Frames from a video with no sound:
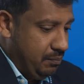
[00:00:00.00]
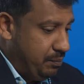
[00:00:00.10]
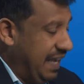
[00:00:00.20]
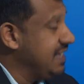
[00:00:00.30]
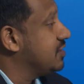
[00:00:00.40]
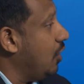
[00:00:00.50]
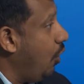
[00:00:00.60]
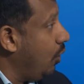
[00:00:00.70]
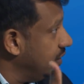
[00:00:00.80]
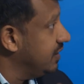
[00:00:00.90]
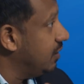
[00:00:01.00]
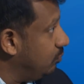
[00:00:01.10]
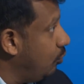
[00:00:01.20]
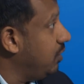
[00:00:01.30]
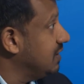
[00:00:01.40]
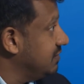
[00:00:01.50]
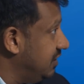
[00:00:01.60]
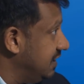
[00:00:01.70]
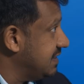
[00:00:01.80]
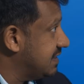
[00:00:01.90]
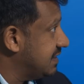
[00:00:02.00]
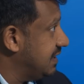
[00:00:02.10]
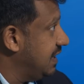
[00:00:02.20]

based on their mobile device,